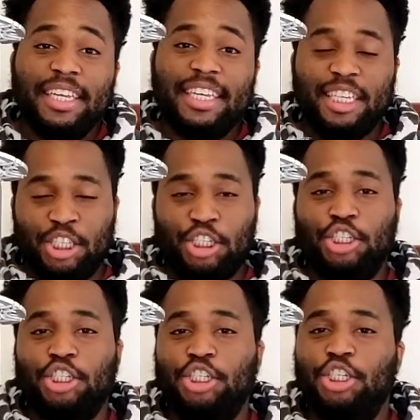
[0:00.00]

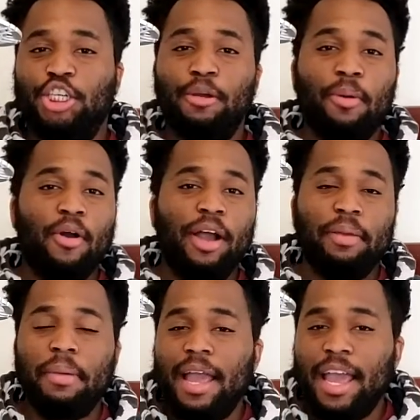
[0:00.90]
It's your boy
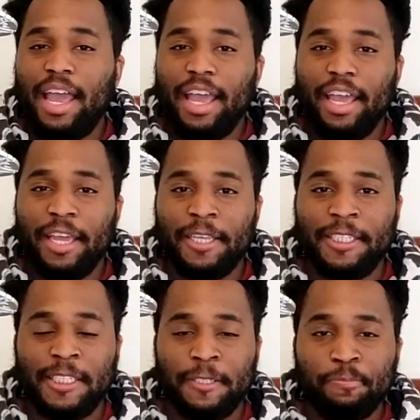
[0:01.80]

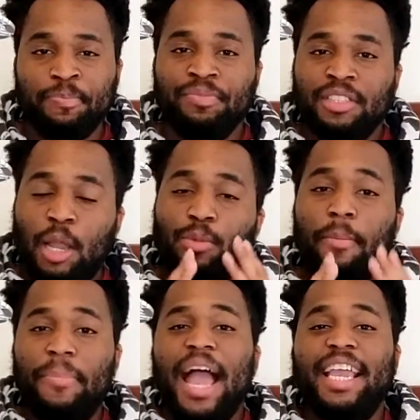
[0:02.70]
Banks. And we
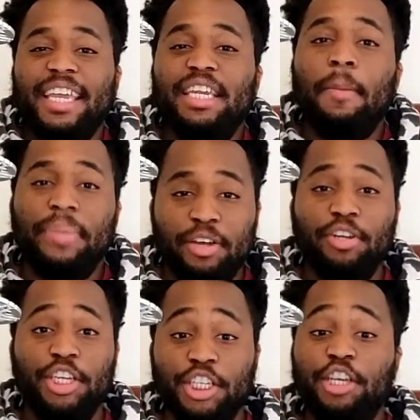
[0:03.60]
back in the
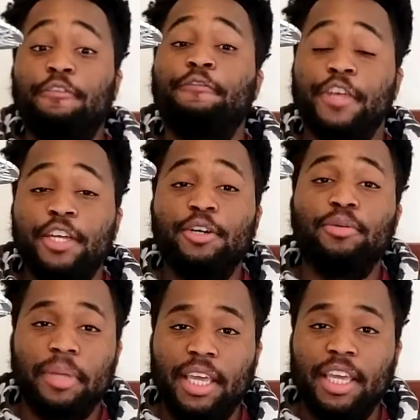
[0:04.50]
building, you feel
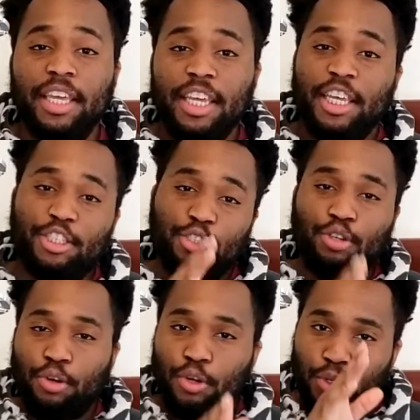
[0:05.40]
me? It's
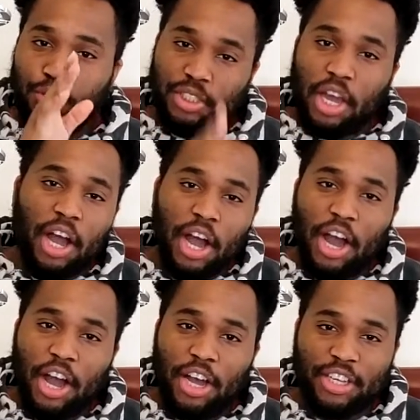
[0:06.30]
True
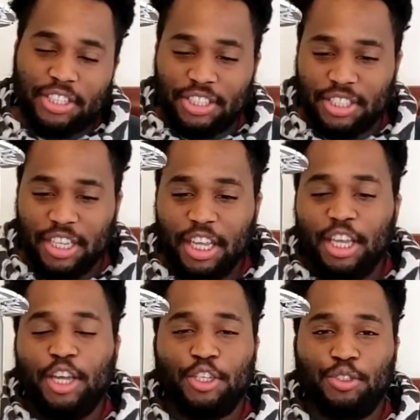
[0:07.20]
Talks.
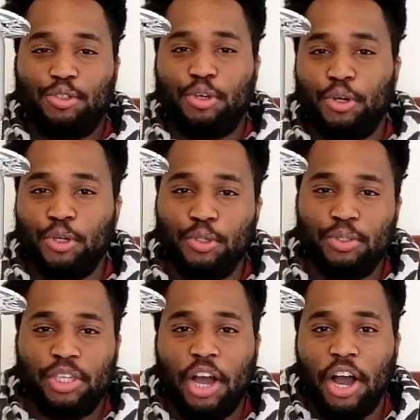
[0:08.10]
Cause True
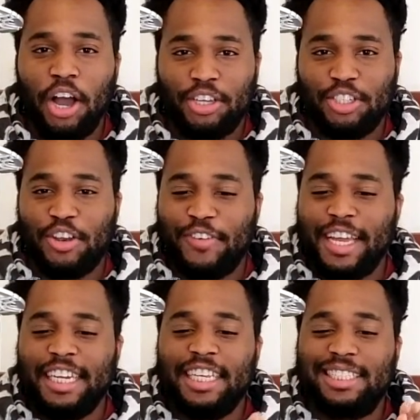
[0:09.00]
Talks,
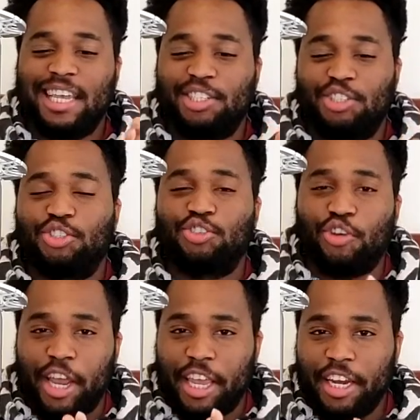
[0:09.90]
alright? Let's get
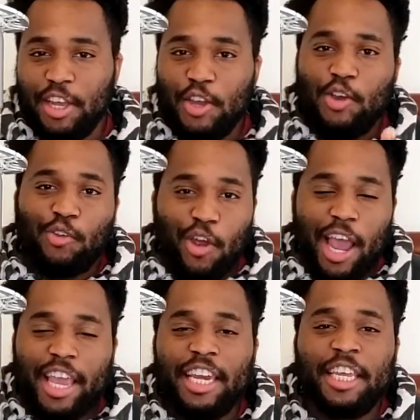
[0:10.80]
straight
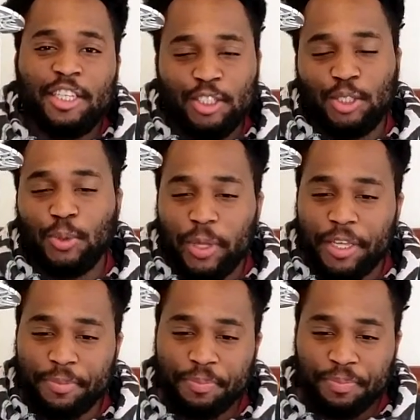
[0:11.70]
right into it.